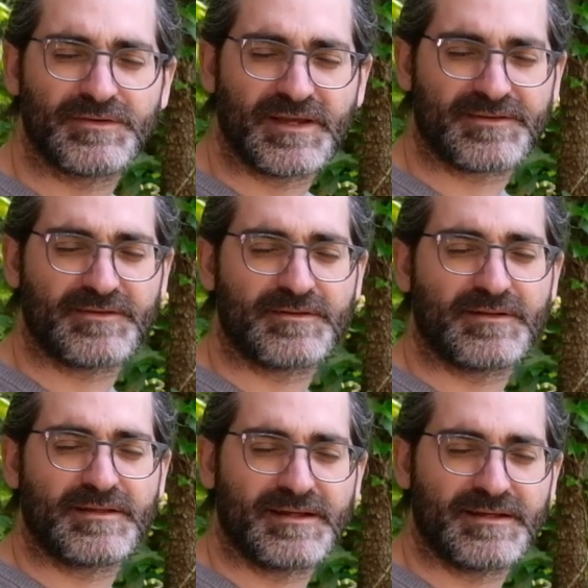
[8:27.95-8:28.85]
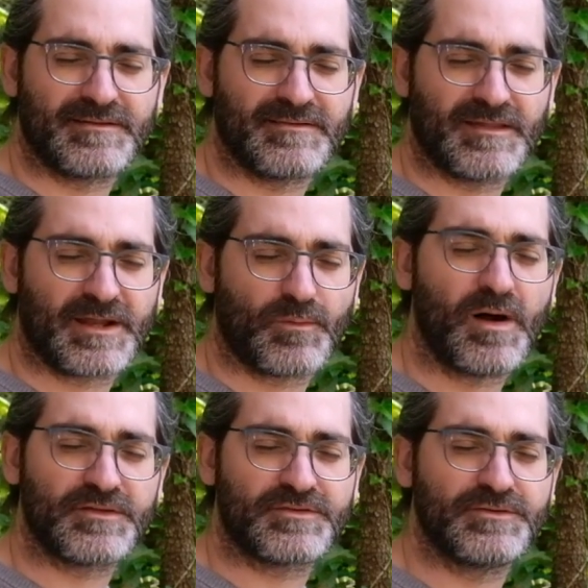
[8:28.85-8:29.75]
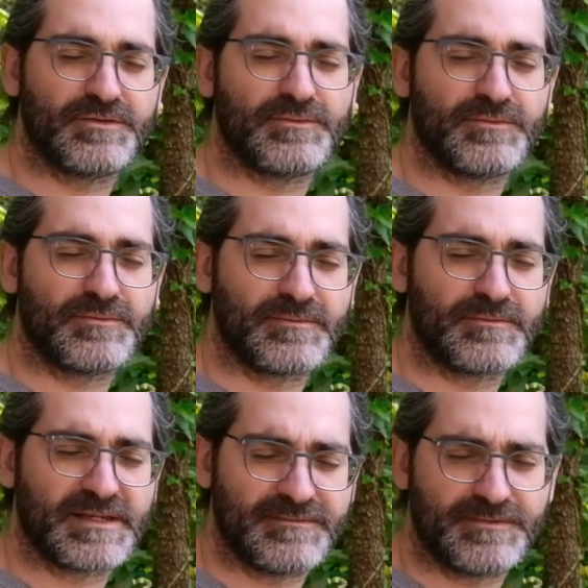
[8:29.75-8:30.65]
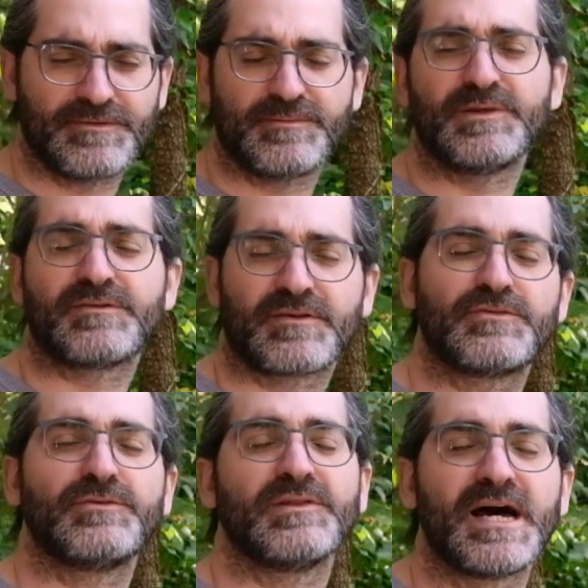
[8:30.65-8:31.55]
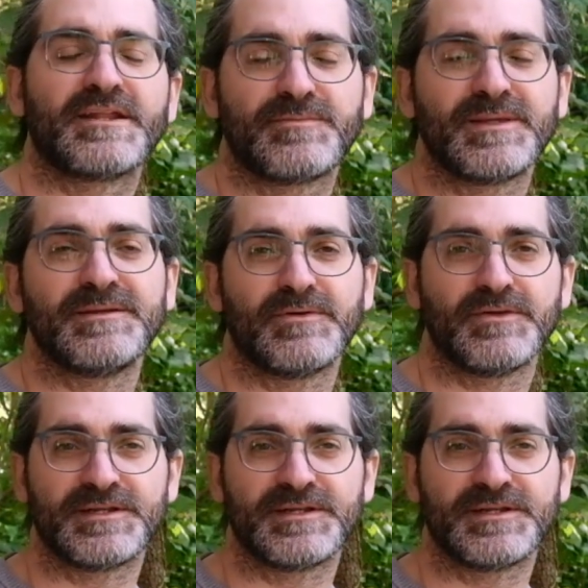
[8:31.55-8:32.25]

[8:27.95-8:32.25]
doesn't want to give his music to a lot of people.